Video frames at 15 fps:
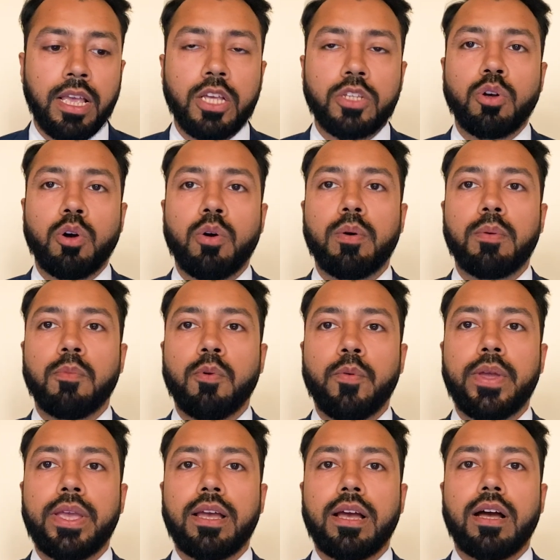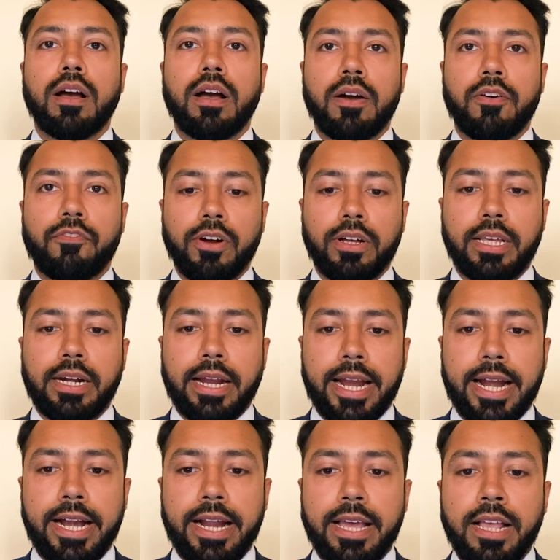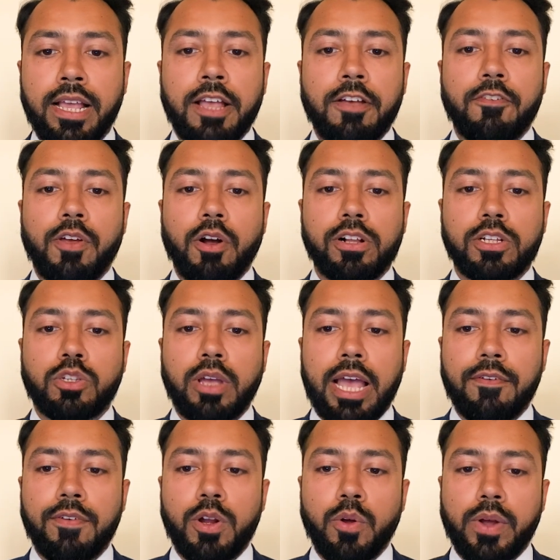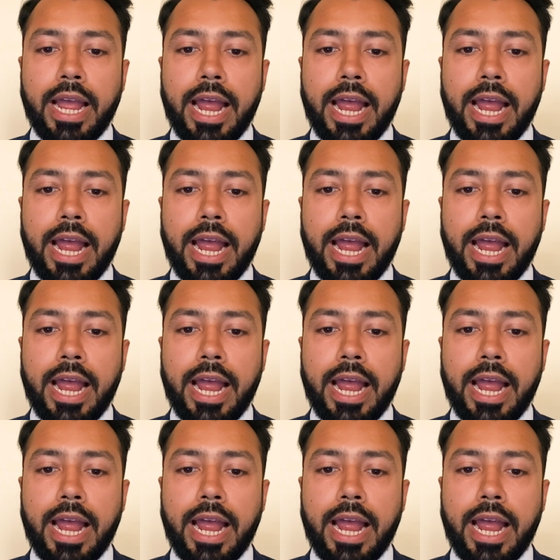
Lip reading: So moving further ahead, We also have a look